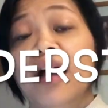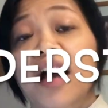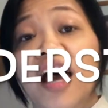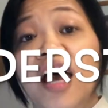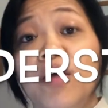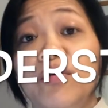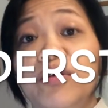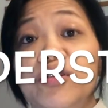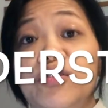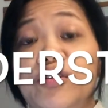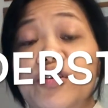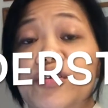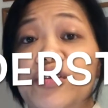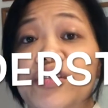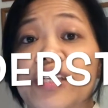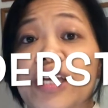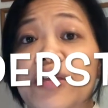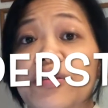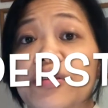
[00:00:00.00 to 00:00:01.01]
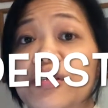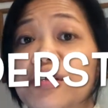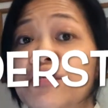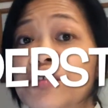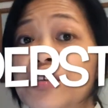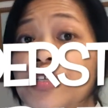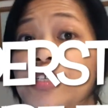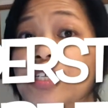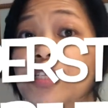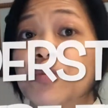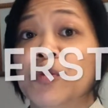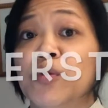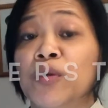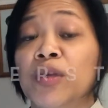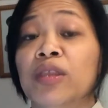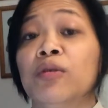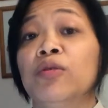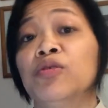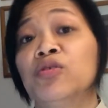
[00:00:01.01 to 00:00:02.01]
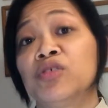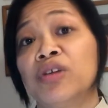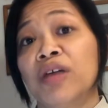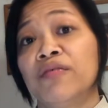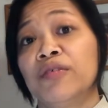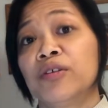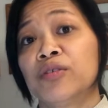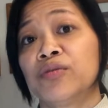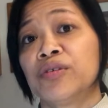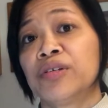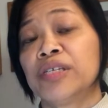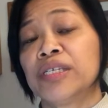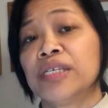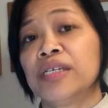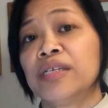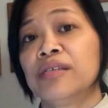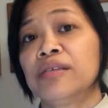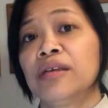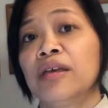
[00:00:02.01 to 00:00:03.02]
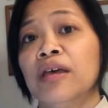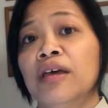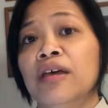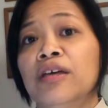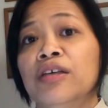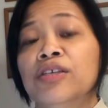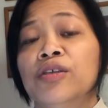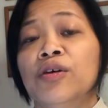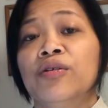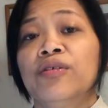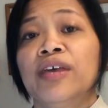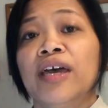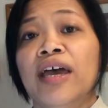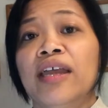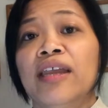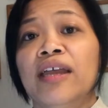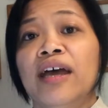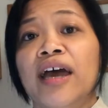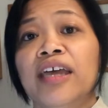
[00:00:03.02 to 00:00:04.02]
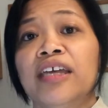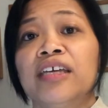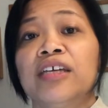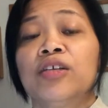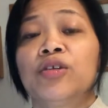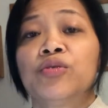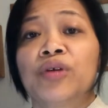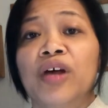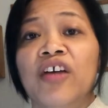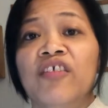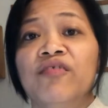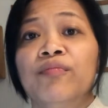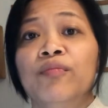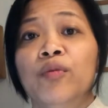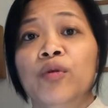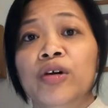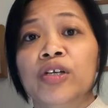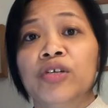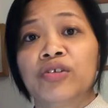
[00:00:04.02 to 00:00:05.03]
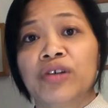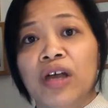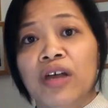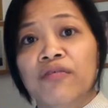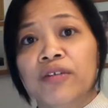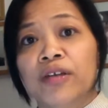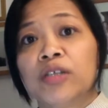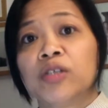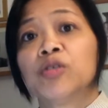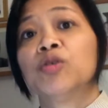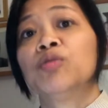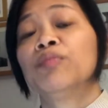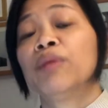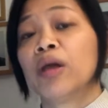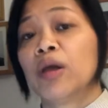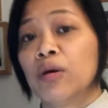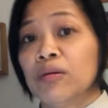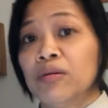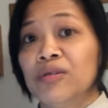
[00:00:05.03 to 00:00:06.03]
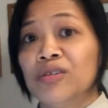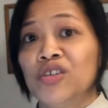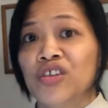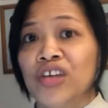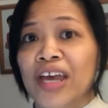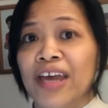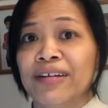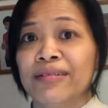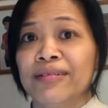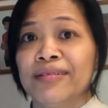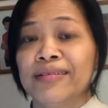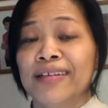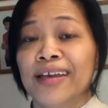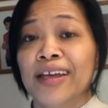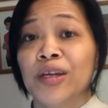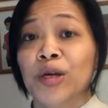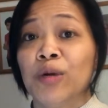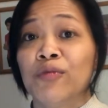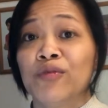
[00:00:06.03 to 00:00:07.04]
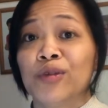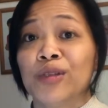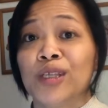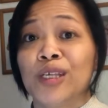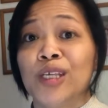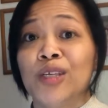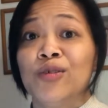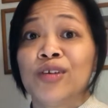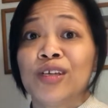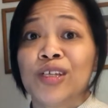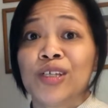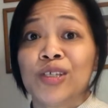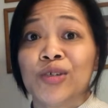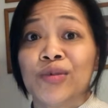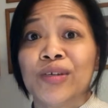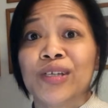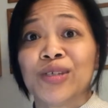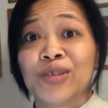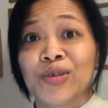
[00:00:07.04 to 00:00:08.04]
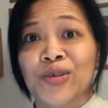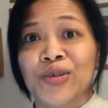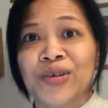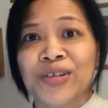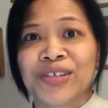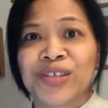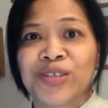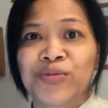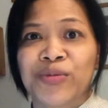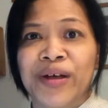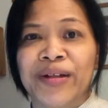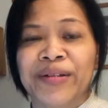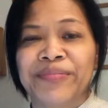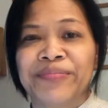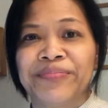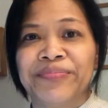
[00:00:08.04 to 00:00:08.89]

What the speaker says: I want to understand the differences between those traffic sources so that I can drive more traffic to my own channel, and hopefully you can do it to yours as well.